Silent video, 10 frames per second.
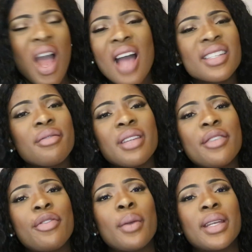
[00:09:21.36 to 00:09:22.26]
I didn't
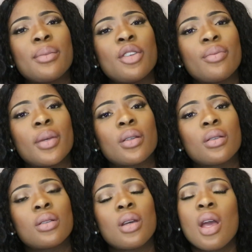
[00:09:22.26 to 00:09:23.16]
really feel any movement,
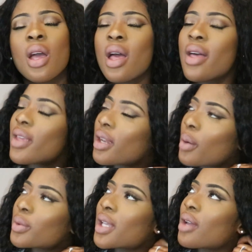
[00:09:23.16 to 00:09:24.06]
and then
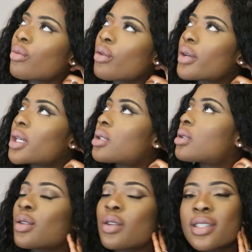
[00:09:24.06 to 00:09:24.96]
I was getting worried.
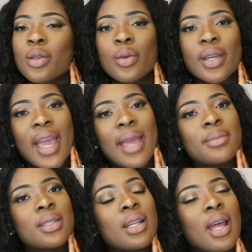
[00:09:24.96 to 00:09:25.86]
It's not until it
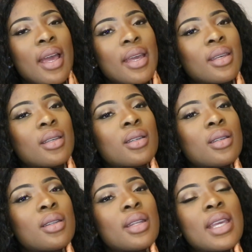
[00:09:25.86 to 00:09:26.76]
came to, like,
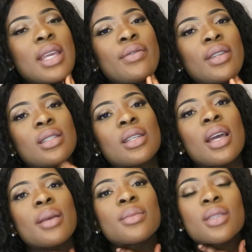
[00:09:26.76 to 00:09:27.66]
the evening
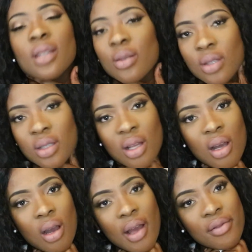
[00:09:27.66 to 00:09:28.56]
times, and I was just like,
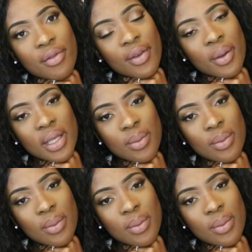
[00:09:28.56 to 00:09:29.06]
oh, I haven't felt any